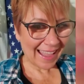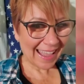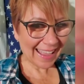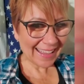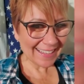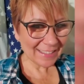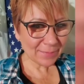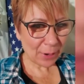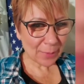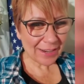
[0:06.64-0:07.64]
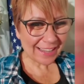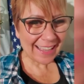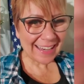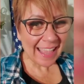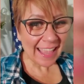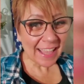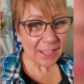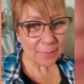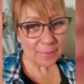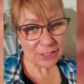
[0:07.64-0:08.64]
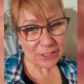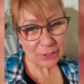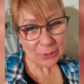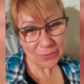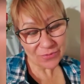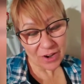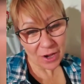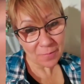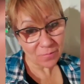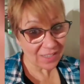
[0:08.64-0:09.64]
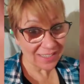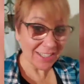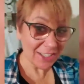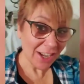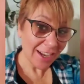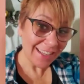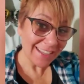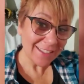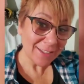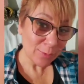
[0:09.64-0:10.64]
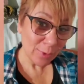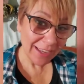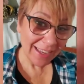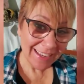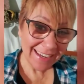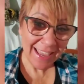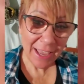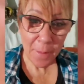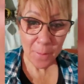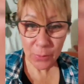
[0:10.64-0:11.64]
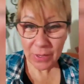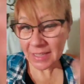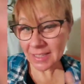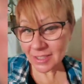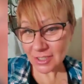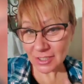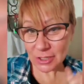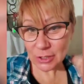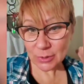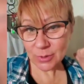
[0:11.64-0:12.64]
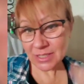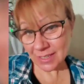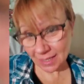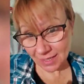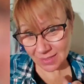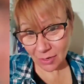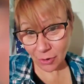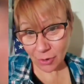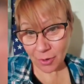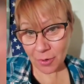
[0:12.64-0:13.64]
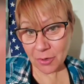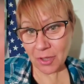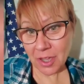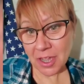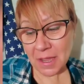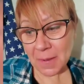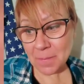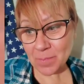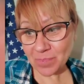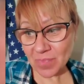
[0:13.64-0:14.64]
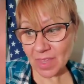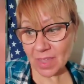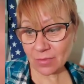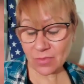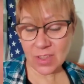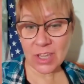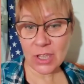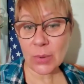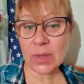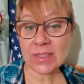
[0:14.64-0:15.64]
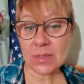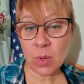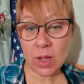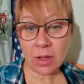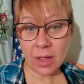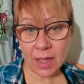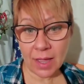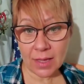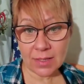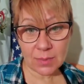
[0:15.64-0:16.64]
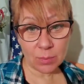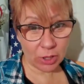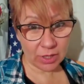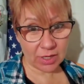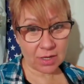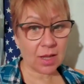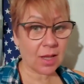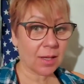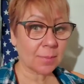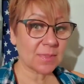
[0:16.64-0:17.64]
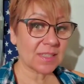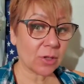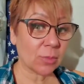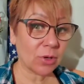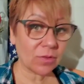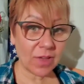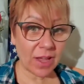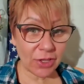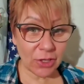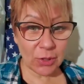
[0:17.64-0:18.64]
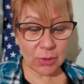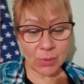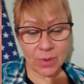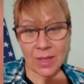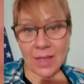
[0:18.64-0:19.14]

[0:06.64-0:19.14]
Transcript: Hi, it's Barbara again, coming to you from Vintage Hotties when bringing to you today's haul video as well as market sellable value.